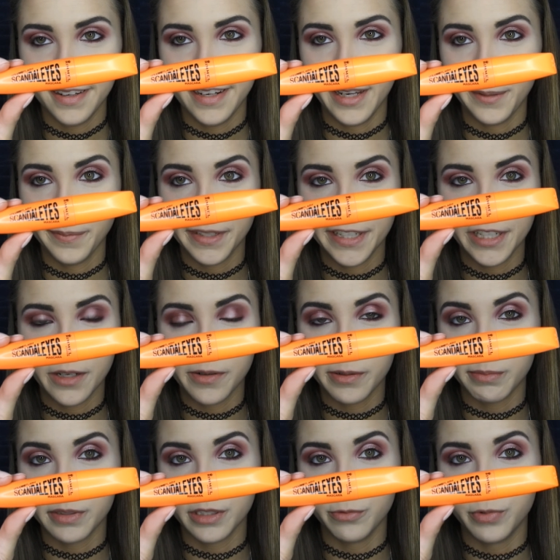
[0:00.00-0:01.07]
Now I'm going to
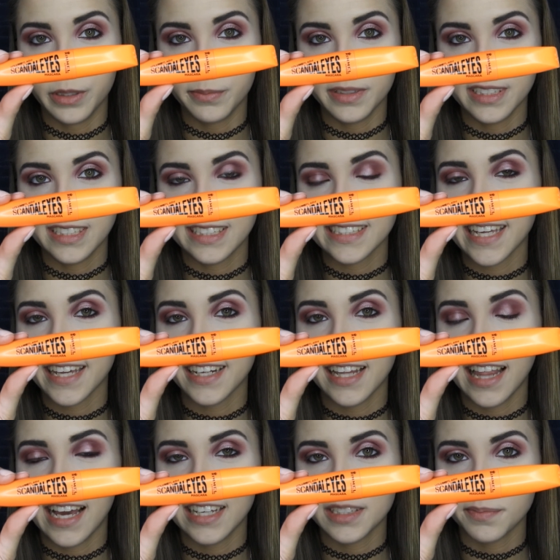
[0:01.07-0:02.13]
go in with Rimmel
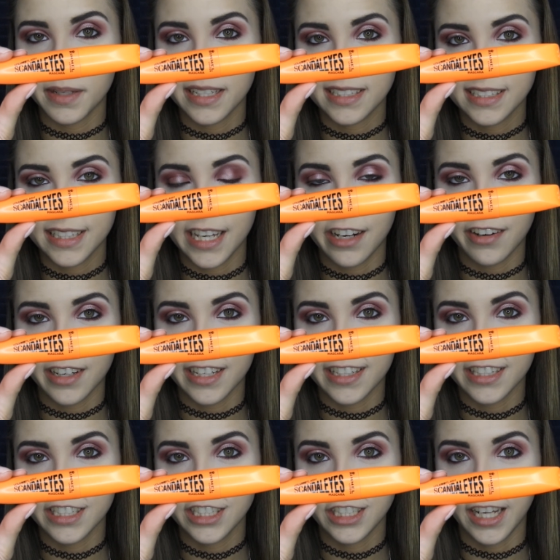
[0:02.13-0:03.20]
Scandaleyes mascara
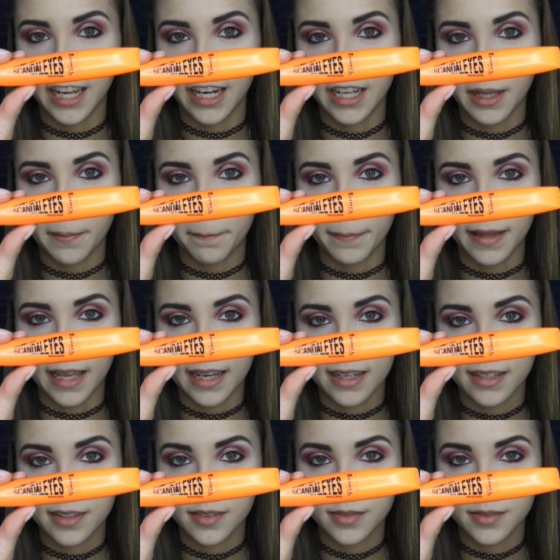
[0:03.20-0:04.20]
in the shade Black.